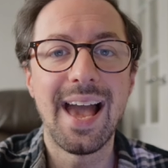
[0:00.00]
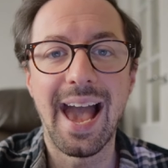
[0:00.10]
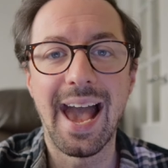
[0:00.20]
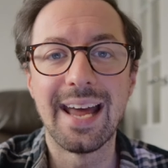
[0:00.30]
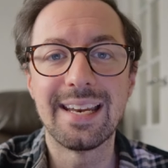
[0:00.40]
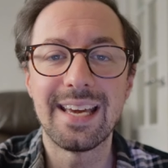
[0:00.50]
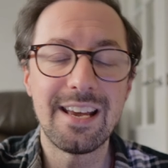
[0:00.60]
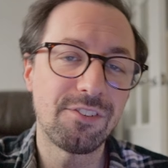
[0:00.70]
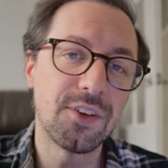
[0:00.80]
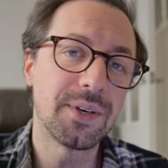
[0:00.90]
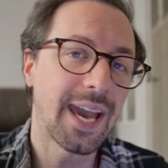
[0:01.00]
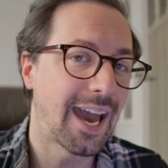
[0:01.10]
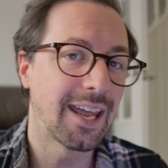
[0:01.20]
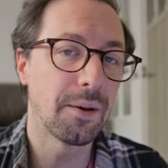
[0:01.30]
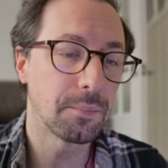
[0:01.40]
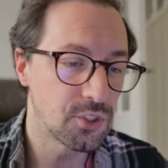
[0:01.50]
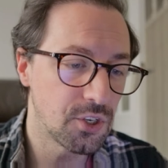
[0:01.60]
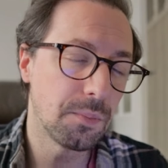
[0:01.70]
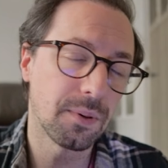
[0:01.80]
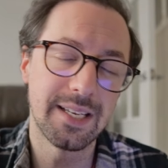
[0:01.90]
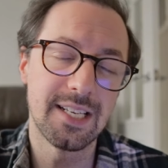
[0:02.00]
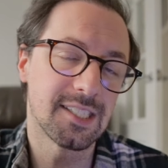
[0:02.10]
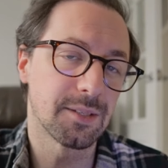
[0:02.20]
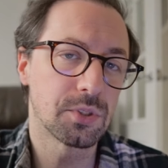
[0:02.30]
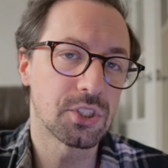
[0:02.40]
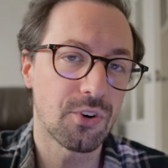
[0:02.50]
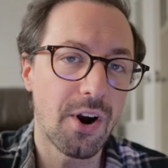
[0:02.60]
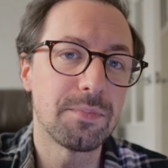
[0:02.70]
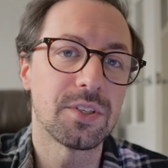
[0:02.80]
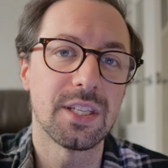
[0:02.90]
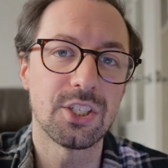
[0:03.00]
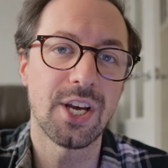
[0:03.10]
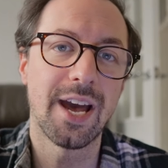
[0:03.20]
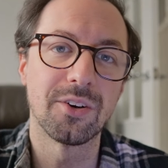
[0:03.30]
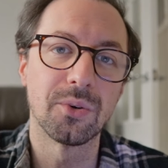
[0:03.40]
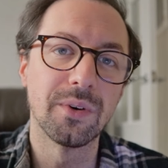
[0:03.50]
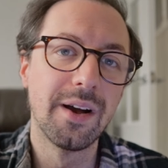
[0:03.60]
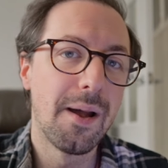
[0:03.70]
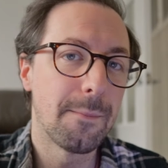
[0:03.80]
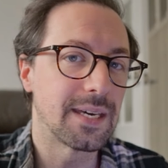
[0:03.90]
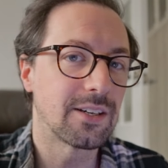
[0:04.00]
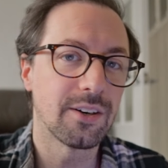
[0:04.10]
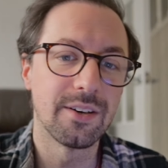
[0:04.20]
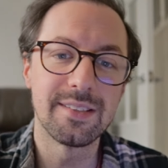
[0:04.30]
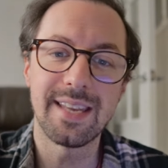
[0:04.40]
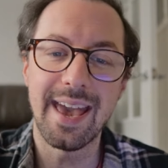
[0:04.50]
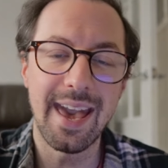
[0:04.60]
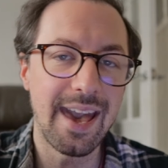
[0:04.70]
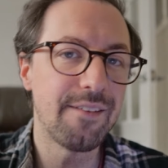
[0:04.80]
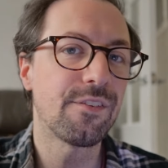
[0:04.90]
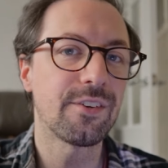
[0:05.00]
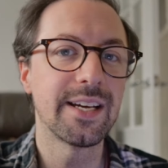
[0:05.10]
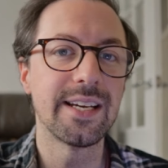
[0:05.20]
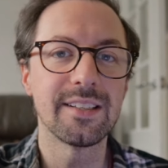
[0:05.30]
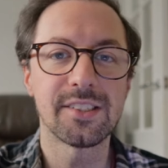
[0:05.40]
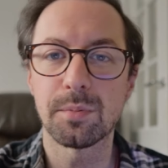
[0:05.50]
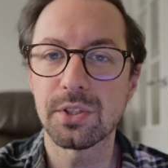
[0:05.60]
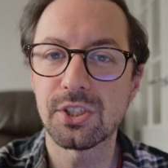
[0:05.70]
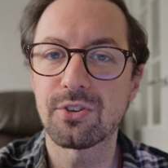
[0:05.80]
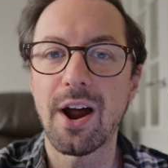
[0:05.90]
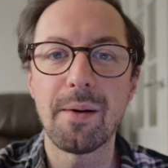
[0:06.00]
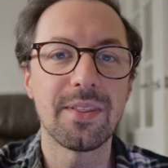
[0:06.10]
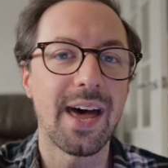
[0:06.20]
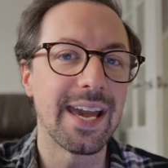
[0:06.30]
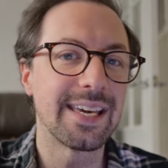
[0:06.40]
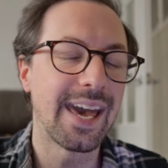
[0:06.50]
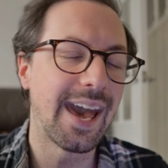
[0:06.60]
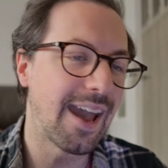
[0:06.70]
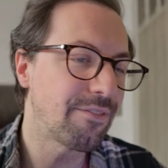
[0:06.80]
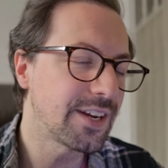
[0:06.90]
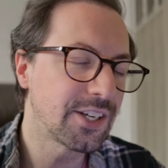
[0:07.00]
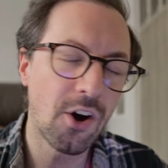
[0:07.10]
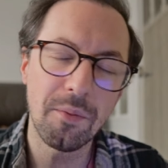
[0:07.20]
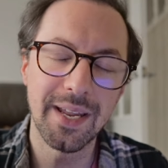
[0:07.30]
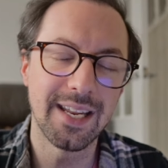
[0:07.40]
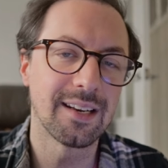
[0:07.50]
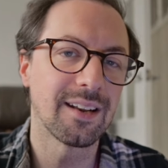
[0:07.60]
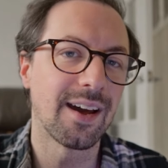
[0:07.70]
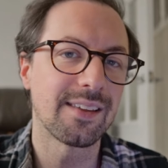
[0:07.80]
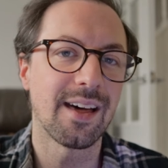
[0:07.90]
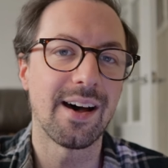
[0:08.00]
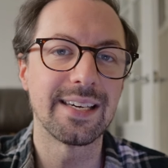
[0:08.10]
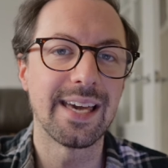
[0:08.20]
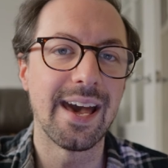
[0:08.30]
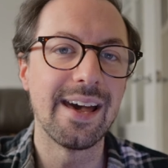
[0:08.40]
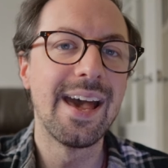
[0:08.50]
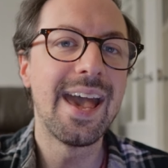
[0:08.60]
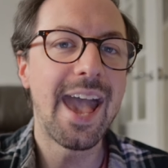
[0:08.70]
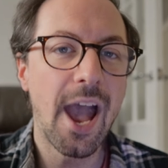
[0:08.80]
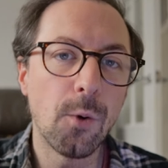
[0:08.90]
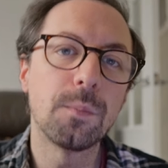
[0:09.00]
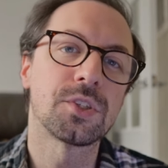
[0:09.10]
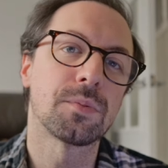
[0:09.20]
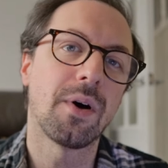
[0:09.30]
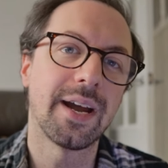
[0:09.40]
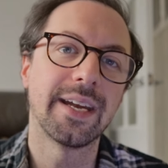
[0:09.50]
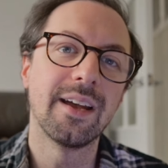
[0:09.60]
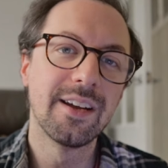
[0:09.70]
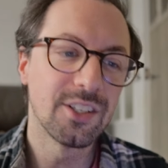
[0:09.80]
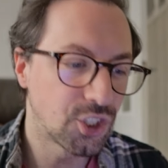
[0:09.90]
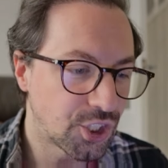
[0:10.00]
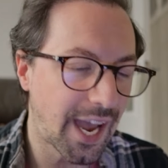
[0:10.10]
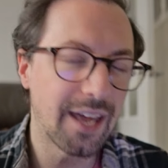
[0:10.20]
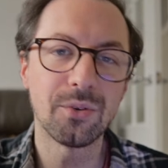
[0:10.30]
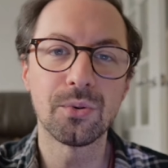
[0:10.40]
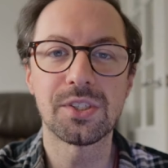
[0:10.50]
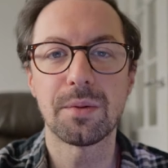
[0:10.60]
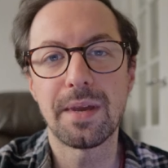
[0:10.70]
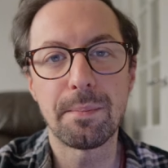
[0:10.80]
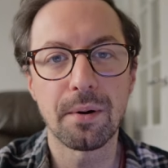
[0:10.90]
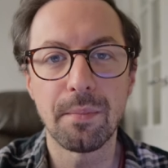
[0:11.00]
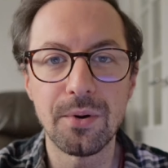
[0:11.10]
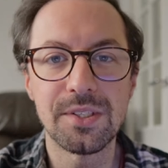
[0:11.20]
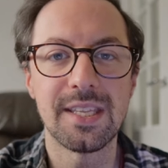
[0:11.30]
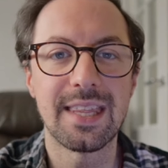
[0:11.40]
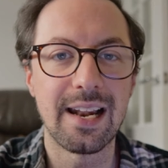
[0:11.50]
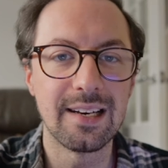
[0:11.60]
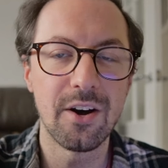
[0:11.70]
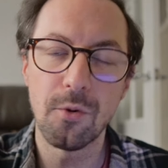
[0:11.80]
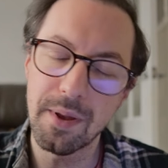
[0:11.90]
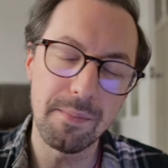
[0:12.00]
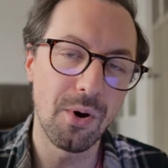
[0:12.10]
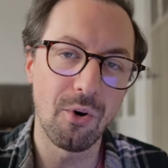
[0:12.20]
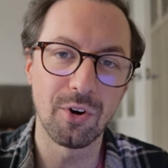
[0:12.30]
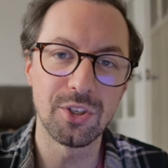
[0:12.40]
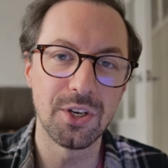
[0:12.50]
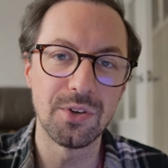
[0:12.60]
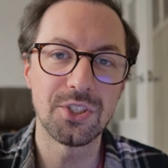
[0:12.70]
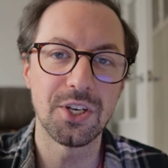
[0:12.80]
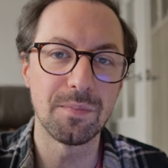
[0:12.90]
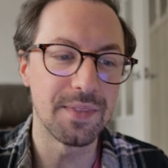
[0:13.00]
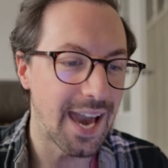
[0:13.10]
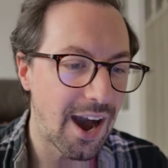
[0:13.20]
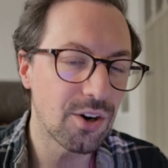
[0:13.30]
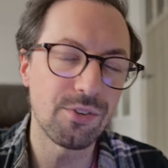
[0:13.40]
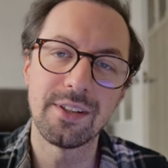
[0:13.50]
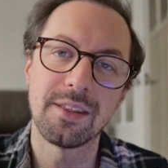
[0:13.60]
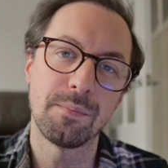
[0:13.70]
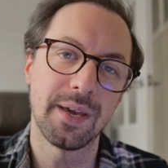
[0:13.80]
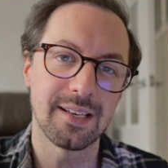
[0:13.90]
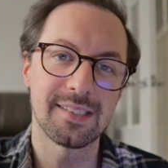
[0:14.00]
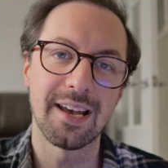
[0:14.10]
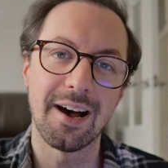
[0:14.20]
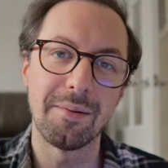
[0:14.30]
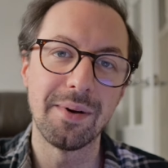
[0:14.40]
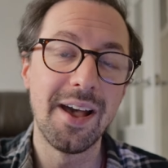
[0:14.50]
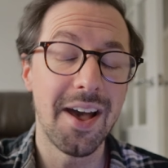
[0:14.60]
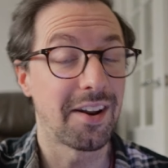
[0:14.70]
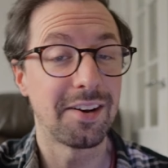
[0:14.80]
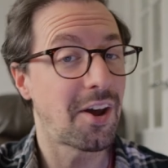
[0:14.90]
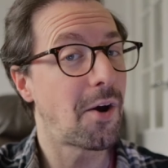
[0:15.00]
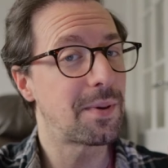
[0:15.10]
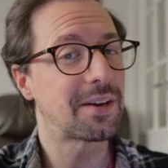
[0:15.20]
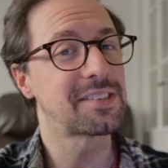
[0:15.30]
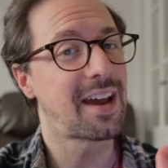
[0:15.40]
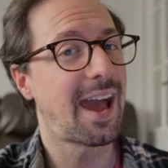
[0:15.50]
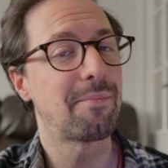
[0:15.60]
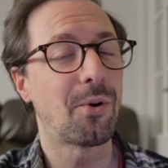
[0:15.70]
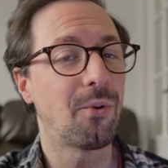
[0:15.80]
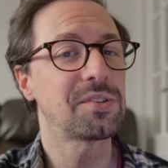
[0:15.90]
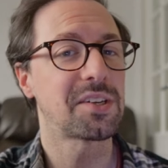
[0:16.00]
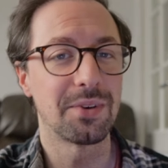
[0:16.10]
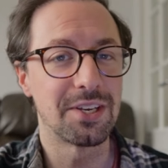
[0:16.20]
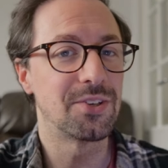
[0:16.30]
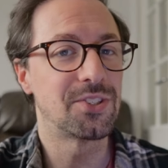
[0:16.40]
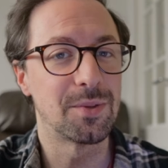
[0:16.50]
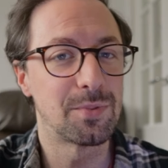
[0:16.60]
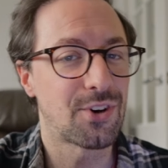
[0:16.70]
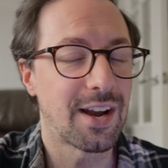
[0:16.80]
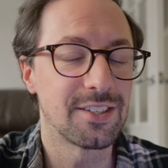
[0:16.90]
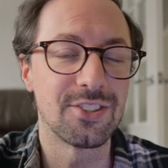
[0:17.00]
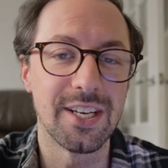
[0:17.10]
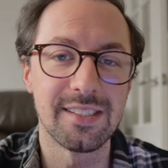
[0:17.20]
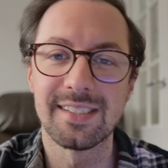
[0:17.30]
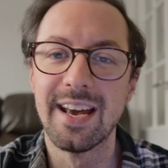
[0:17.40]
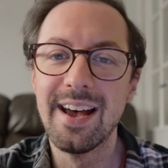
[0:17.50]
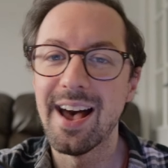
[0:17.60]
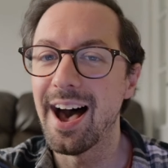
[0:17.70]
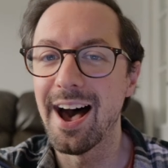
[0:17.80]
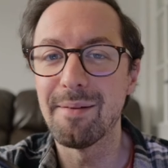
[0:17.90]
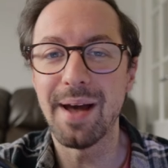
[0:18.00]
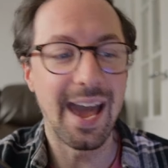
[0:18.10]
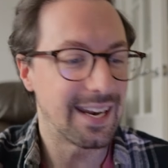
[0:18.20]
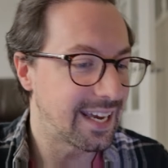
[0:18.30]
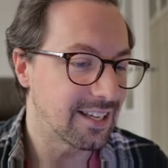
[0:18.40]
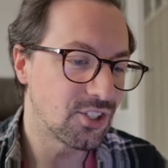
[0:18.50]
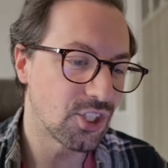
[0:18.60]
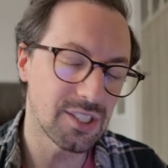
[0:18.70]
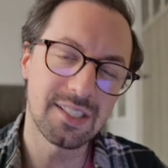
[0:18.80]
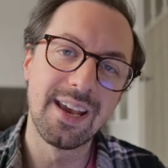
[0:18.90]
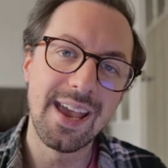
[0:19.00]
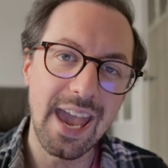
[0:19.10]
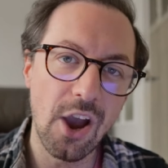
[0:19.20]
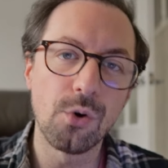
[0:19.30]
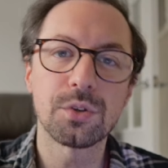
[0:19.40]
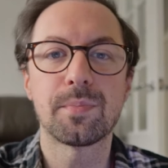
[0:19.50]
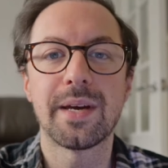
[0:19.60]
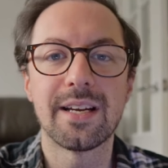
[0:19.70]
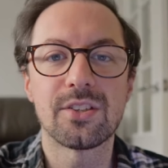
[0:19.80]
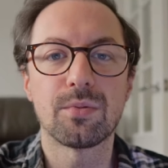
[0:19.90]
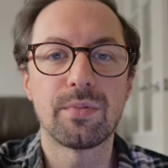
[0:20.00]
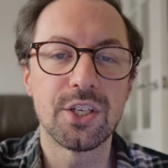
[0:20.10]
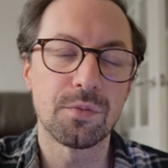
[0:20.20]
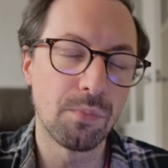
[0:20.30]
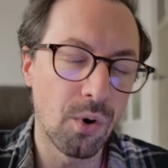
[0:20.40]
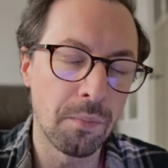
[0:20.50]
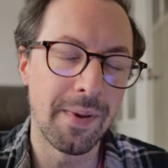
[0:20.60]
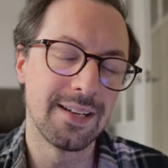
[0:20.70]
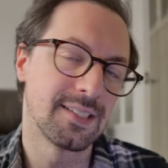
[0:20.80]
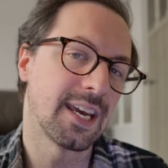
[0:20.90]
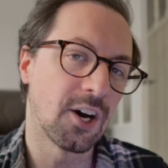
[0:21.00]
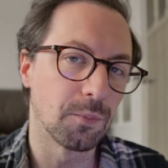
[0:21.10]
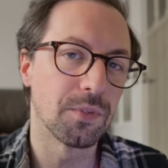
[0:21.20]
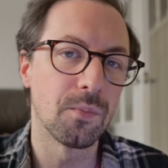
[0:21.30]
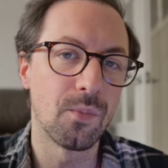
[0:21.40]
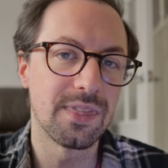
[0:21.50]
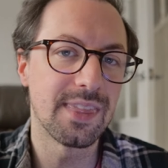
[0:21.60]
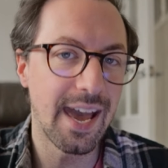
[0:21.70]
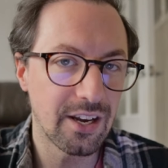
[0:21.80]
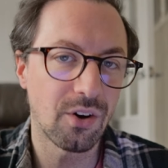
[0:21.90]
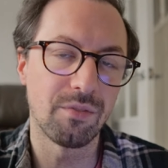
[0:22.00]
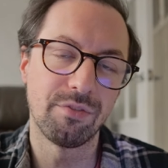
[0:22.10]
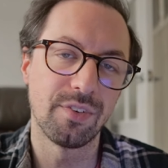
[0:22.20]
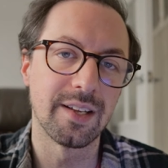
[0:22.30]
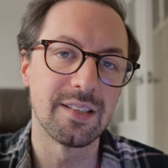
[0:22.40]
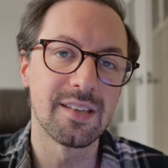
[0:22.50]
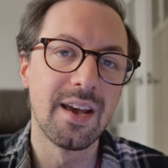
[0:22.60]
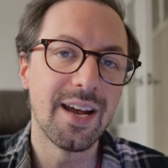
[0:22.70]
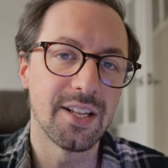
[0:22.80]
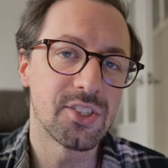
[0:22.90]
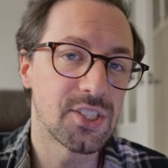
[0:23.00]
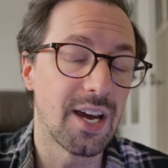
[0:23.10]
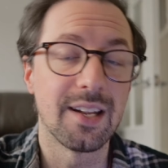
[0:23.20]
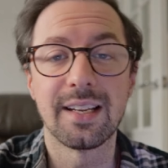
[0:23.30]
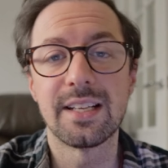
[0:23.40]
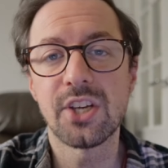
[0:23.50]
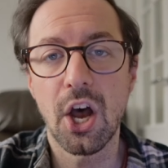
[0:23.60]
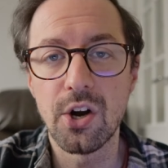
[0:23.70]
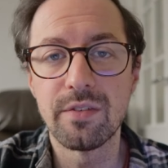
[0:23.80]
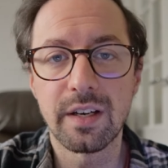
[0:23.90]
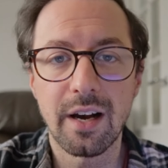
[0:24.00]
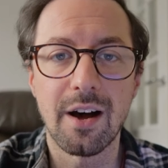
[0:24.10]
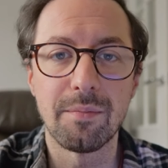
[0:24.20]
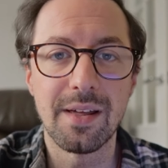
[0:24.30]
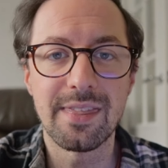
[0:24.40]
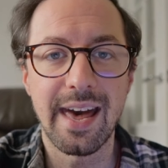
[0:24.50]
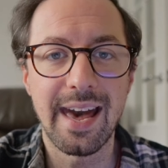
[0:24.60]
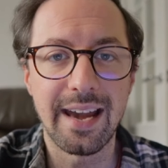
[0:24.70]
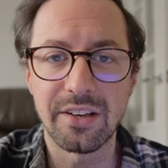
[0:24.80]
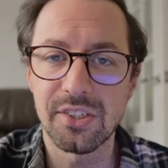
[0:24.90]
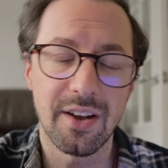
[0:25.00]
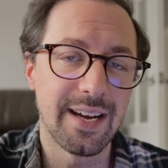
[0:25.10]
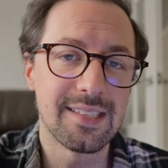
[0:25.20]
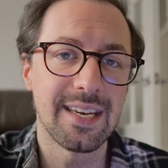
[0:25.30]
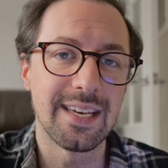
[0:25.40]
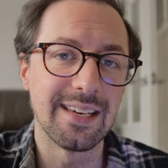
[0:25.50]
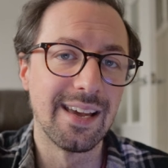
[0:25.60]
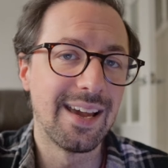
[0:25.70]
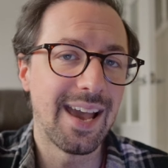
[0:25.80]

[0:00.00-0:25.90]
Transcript: And if you can, do please subscribe to the channel, because every subscriber that I get, every comment and like that I get, helps my channel to be promoted that little bit more on YouTube. The algorithm picks it up, and I know because I am also a YouTube strategist, and it just helps me to reach more men to help them with their confidence and certainly to overcome their anxiety.